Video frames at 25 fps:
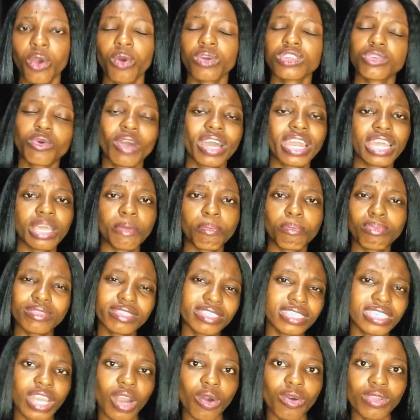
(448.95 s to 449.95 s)
So what are you
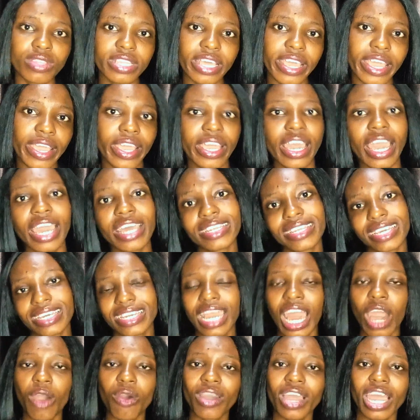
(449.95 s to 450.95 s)
putting out there?
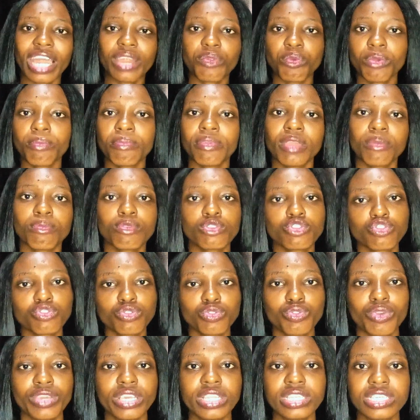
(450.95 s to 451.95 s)
Then how can we be able
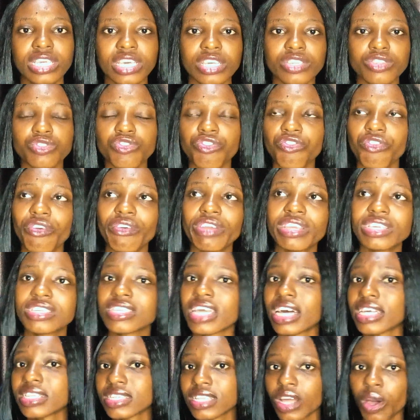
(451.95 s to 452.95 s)
to do it here? So for
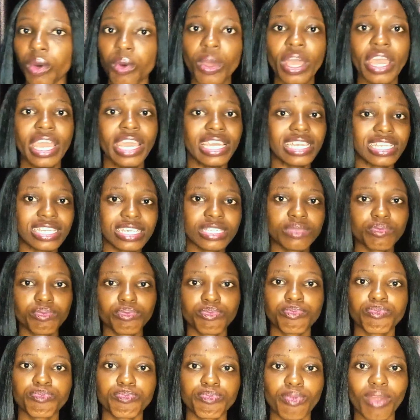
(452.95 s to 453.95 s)
instance, now this
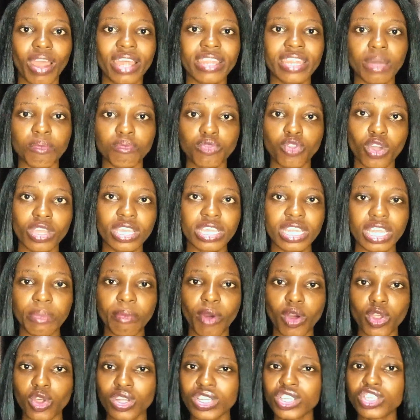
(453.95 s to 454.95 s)
brand I'm talking
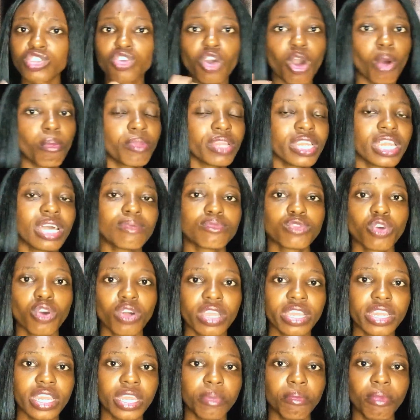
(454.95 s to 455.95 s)
about or this company I'm
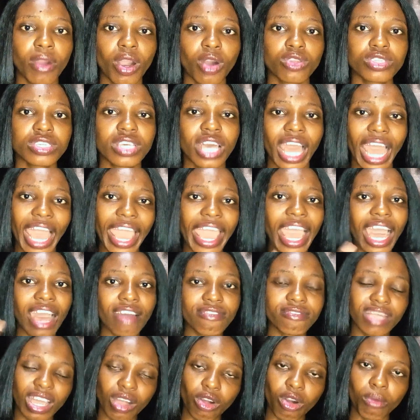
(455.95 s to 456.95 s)
talking about, I
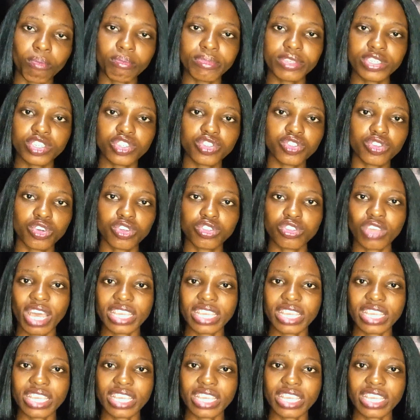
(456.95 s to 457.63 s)
have their competitors.